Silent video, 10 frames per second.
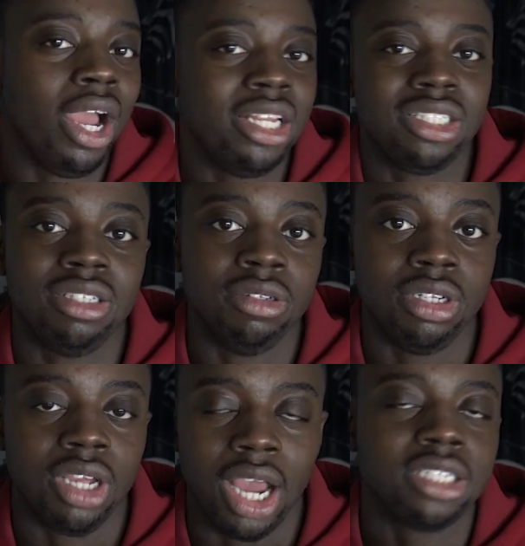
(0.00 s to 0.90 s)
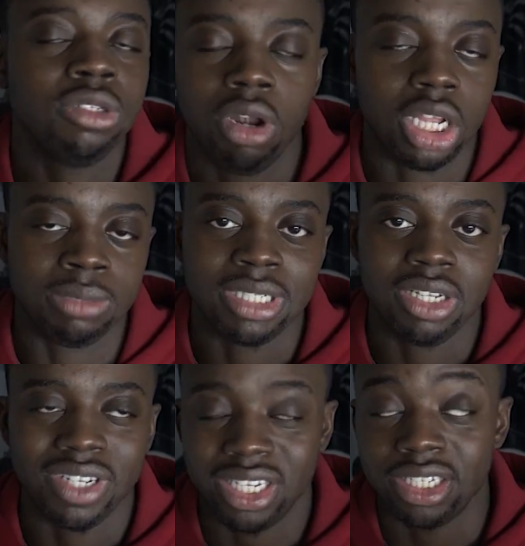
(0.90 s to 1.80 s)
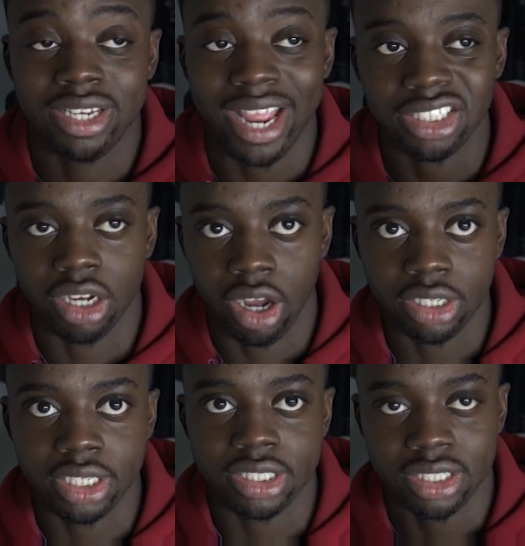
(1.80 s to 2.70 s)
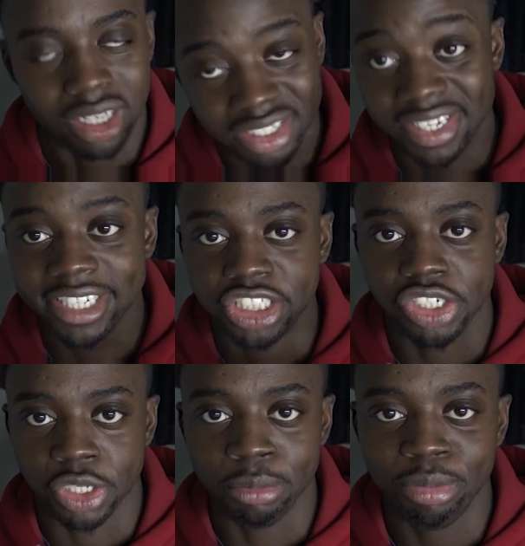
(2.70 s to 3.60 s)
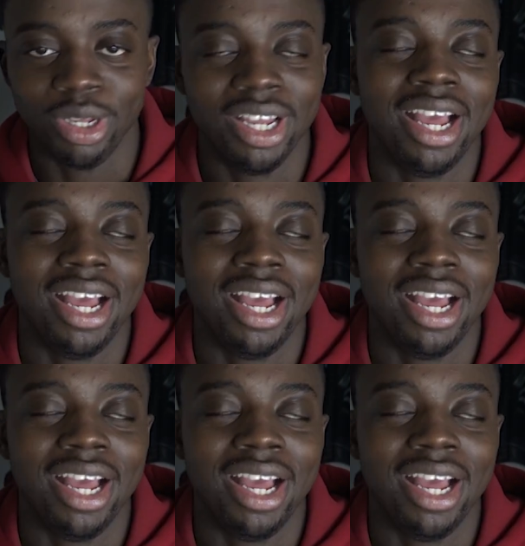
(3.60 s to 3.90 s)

I still class myself as a sketch artist, sketchism,